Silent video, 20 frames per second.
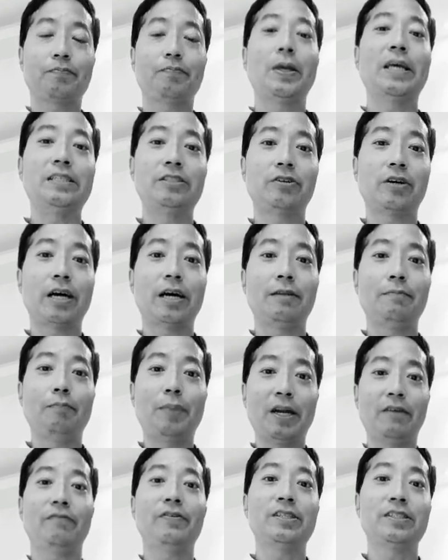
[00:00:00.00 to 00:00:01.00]
Patreon
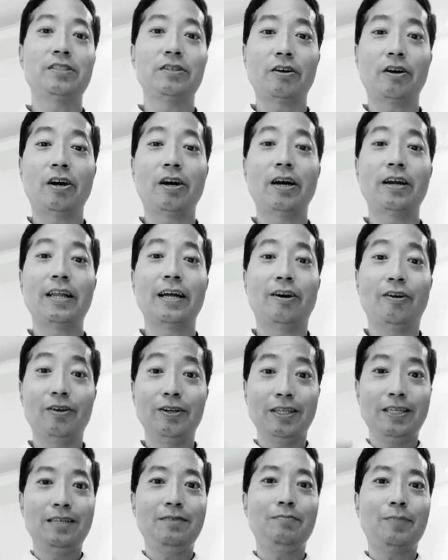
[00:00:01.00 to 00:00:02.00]
benefits there are that
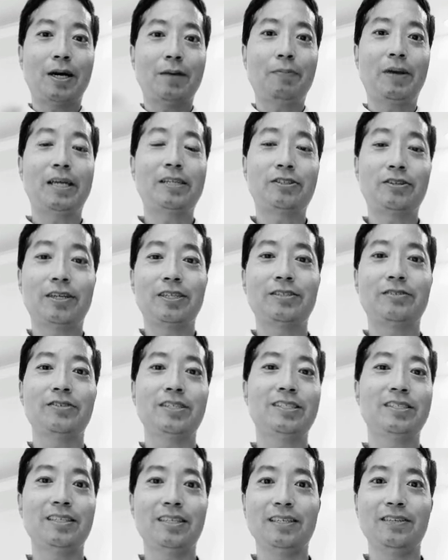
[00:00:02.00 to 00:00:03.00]
only my patrons
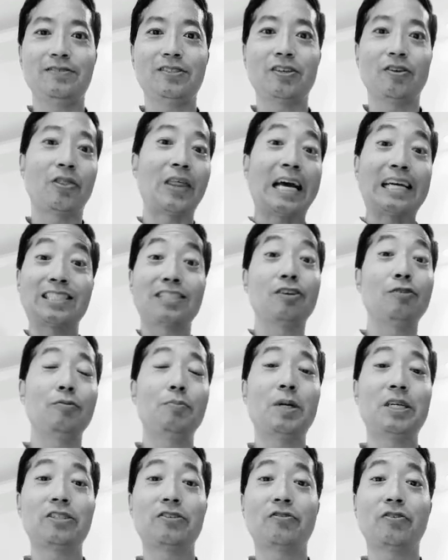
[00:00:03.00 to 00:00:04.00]
receive. So thanks so
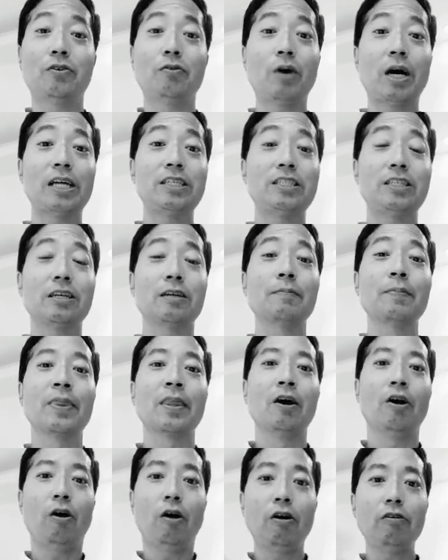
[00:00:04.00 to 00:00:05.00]
much for watching.
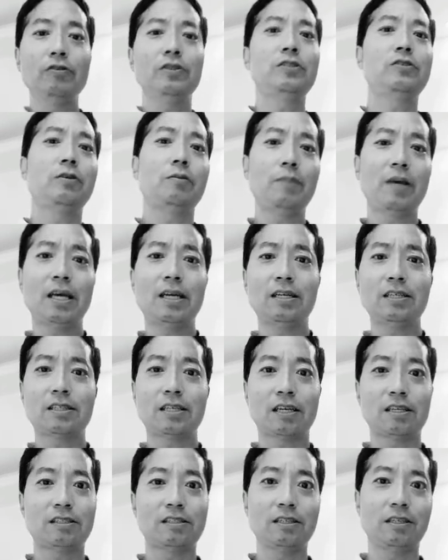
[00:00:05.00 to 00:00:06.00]
Always remain
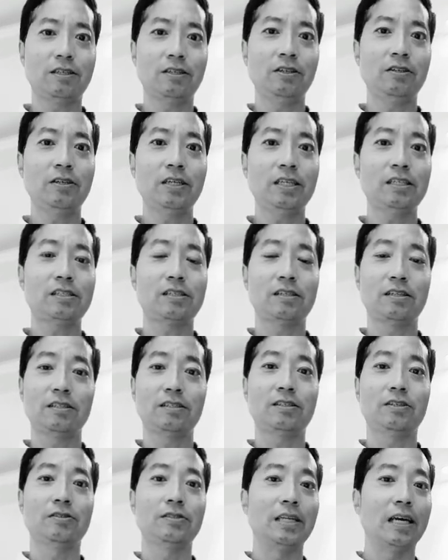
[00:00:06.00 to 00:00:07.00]
intensely curious, and
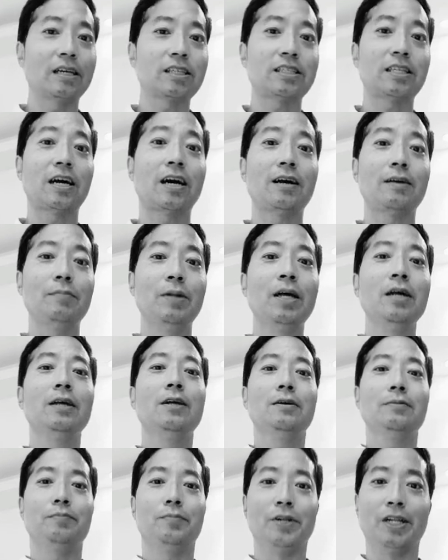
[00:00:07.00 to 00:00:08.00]
until next time,
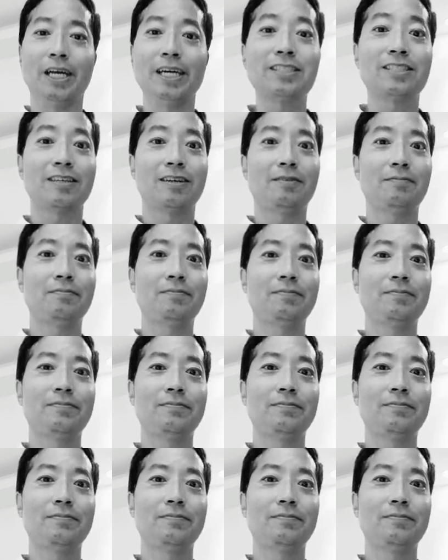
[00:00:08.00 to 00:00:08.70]
bless up.